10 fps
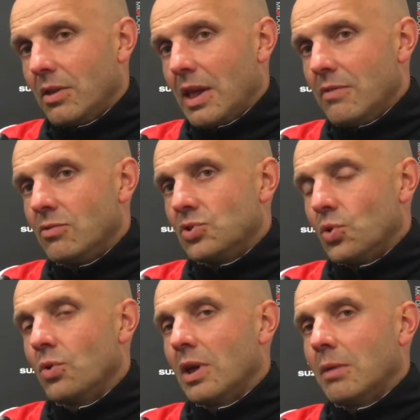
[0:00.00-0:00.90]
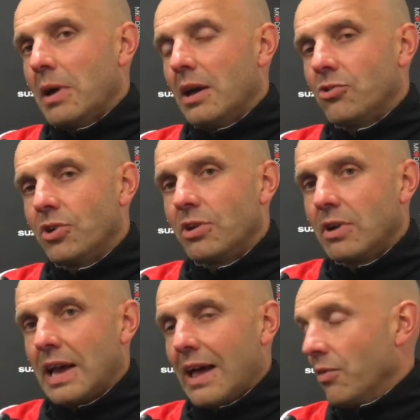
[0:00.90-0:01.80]
even talking about a training
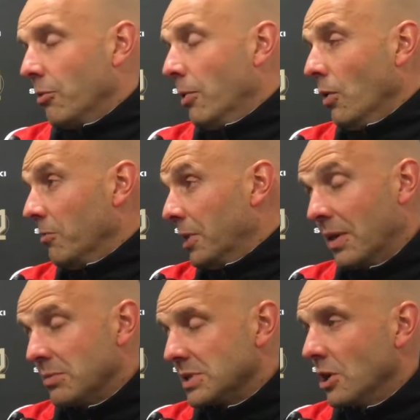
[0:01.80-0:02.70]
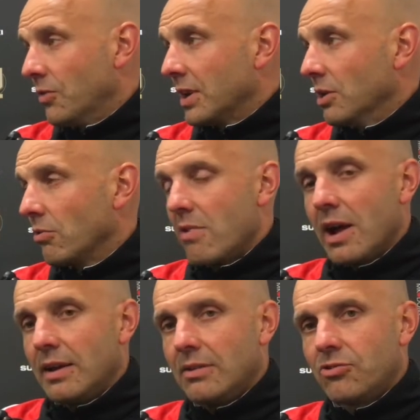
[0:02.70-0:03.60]
ground at the bowl, I've been at there myself, had a look
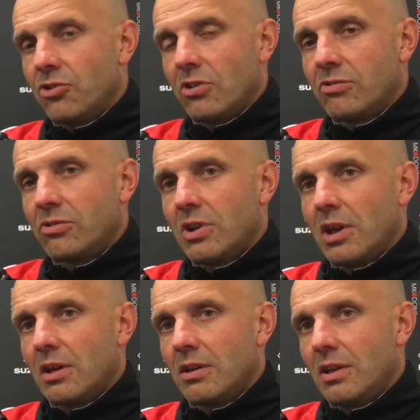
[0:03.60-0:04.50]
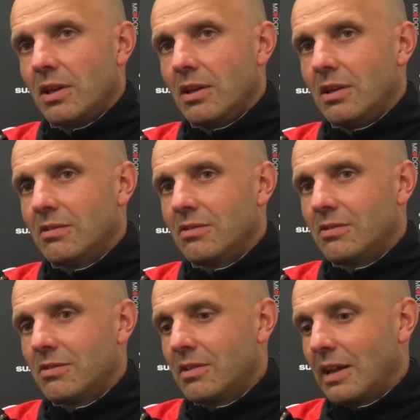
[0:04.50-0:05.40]
round. It's just uh,
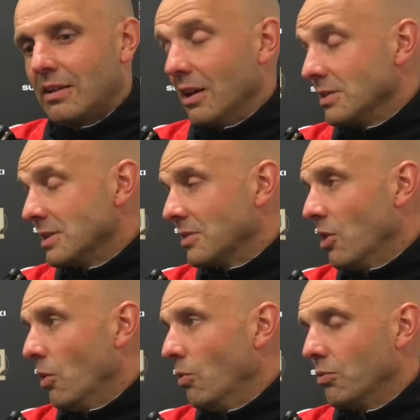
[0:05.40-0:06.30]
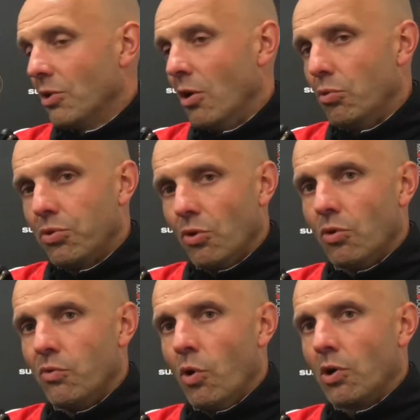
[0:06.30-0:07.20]
it's tantalising the whole the whole
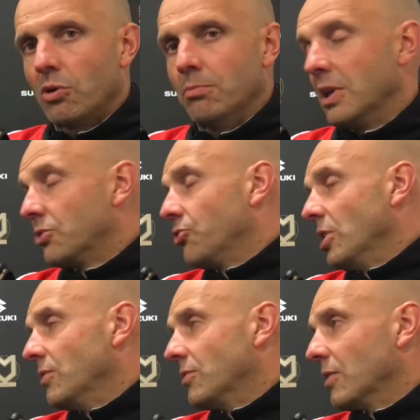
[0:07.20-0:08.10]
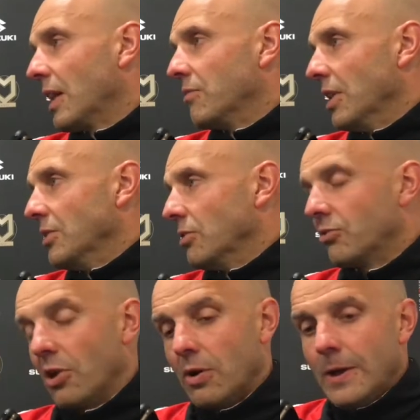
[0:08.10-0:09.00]
thought of what can be achieved at that venue.
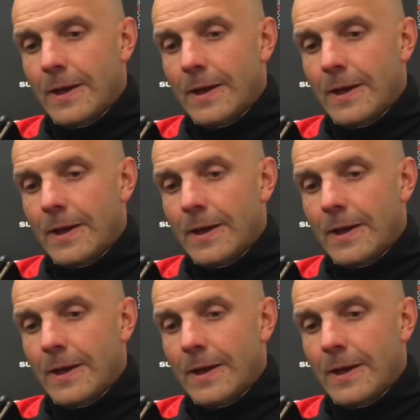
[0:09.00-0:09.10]
So